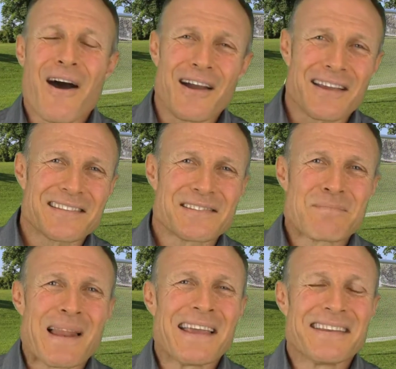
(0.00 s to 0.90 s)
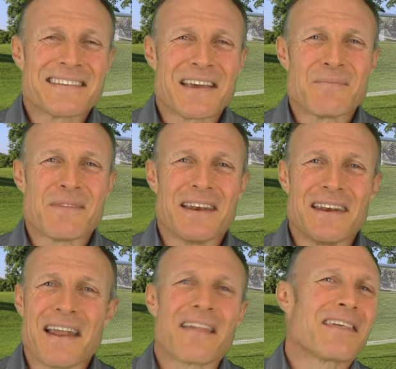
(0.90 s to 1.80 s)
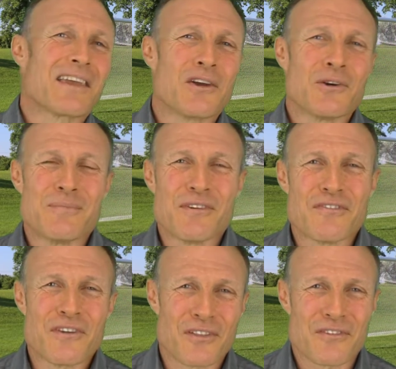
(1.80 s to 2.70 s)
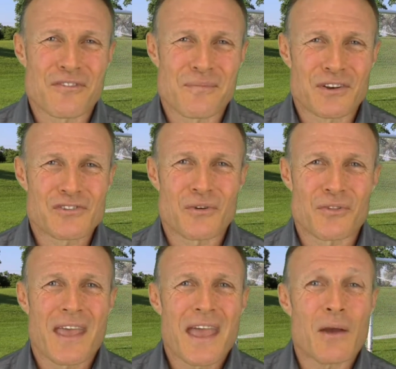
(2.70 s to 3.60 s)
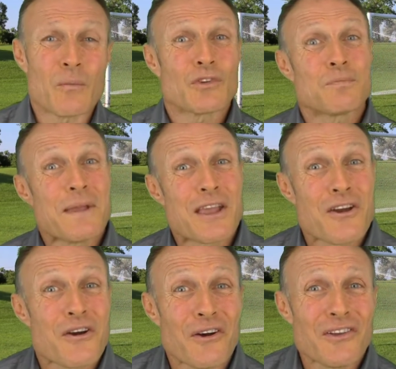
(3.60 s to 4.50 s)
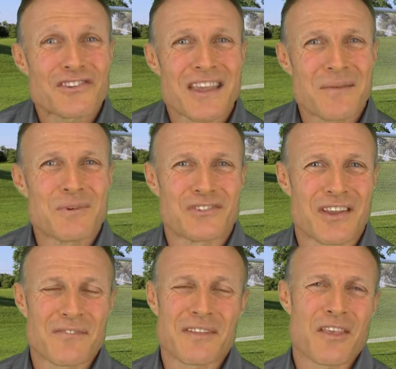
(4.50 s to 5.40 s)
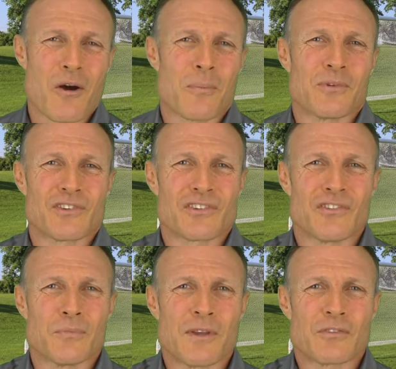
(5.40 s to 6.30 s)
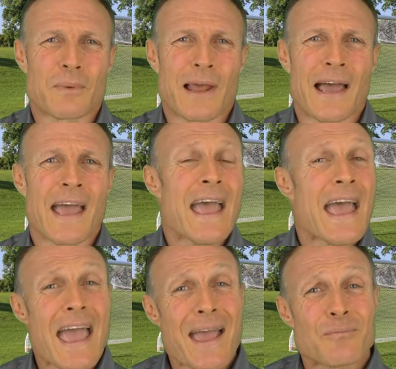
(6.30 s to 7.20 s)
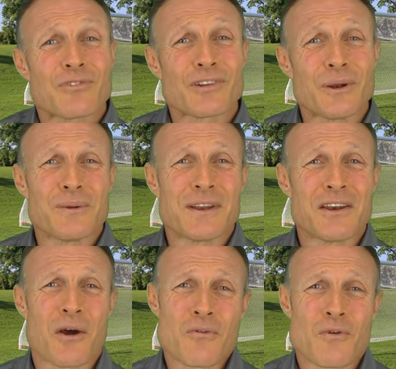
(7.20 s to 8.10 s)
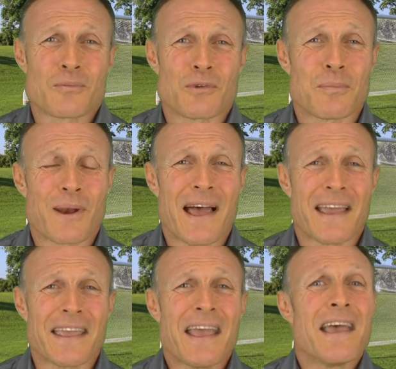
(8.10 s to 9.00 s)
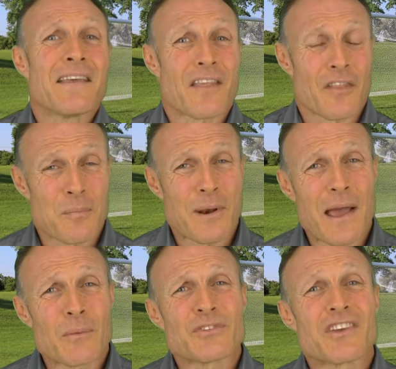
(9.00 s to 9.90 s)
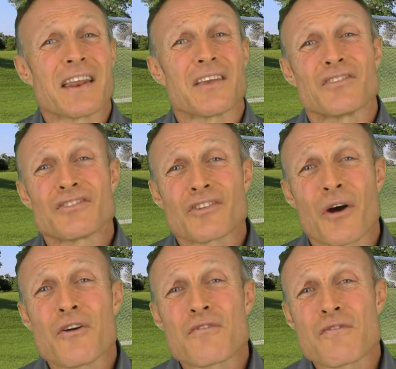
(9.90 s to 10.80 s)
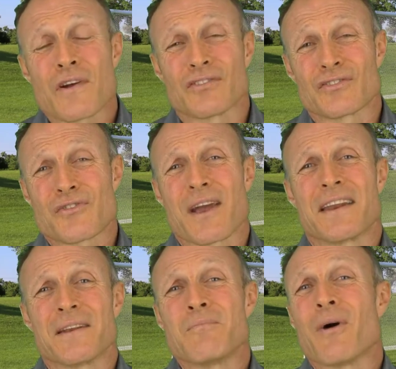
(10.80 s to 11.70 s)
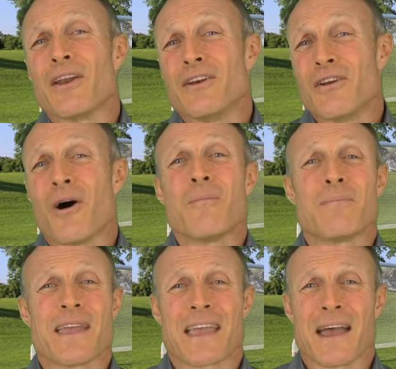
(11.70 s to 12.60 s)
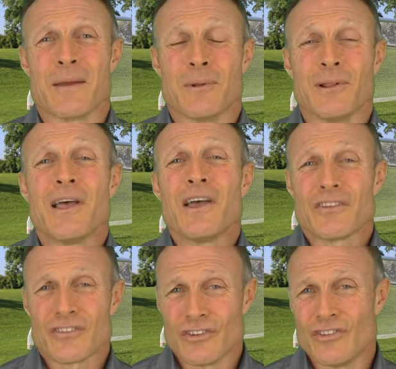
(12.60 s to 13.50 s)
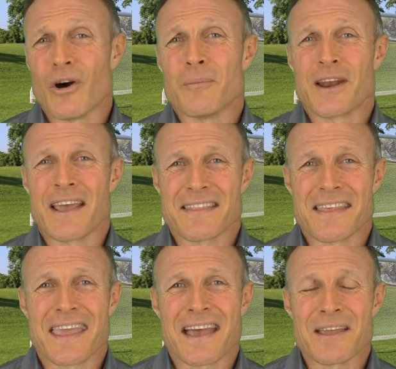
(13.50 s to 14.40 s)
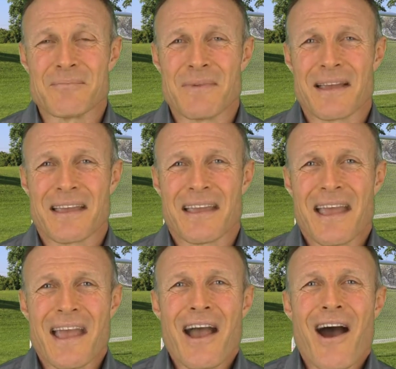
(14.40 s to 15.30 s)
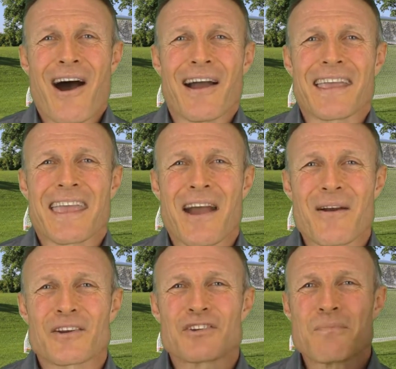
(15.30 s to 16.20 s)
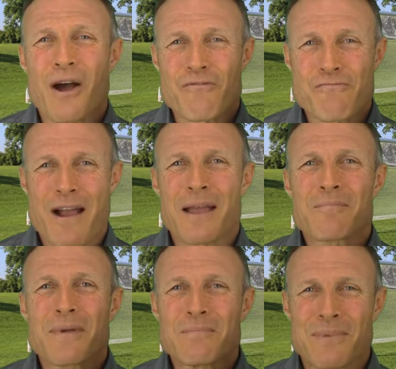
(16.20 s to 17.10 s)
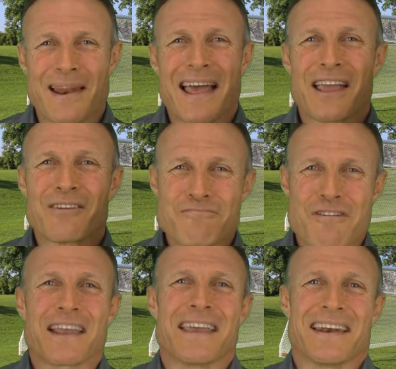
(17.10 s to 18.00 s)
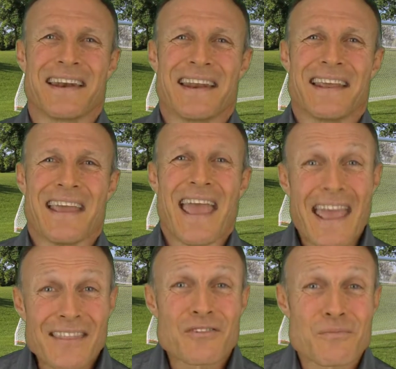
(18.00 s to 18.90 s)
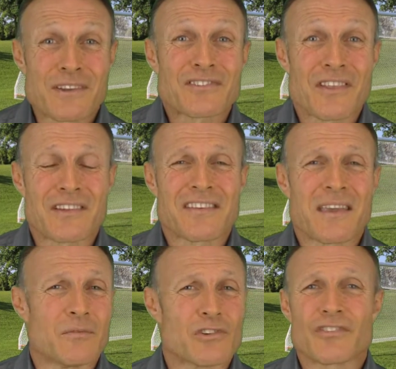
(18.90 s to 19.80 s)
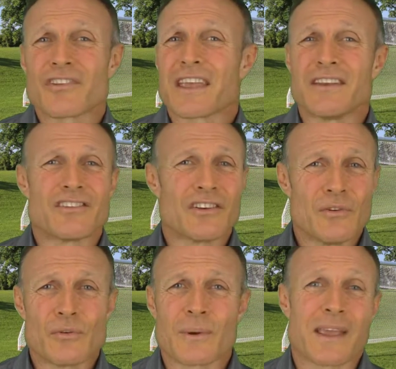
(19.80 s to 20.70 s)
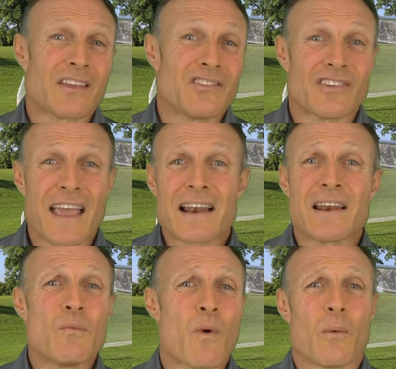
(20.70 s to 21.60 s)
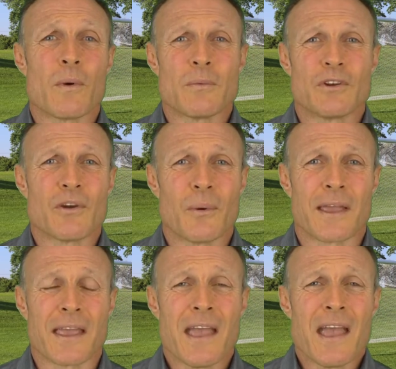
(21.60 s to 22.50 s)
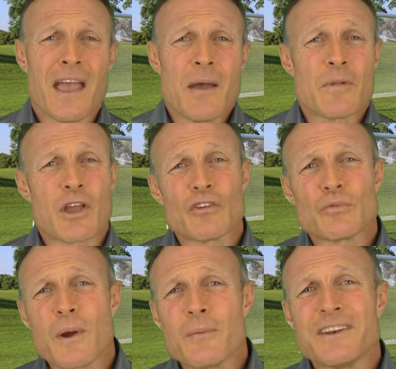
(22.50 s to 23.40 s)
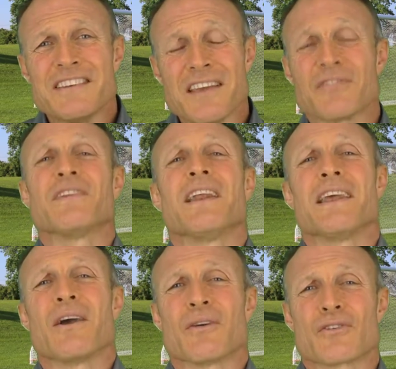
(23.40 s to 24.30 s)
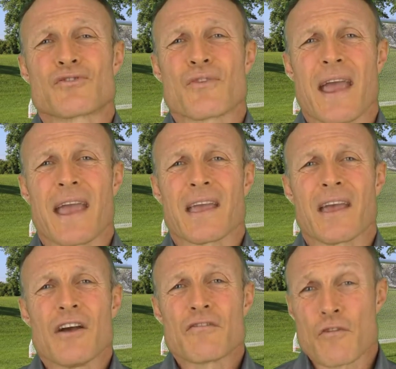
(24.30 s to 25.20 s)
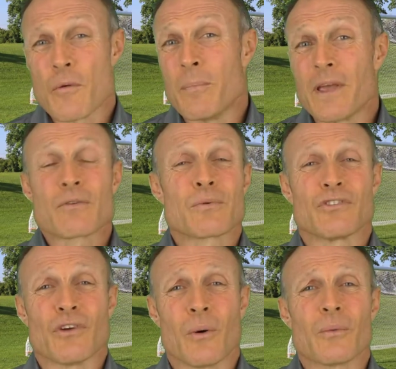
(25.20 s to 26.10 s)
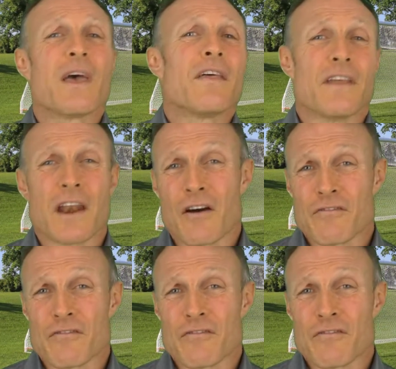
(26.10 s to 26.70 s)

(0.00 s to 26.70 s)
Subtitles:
I explained to him that nothing could be further from the truth. It was because he was giving the opposition's best player absolutely no room to play that the player was getting so frustrated by not being able to dominate the game. I encouraged my rugby playing ring-in and the rest of the team just to continue doing exactly what we were doing, because we were definitely on track for a better result than our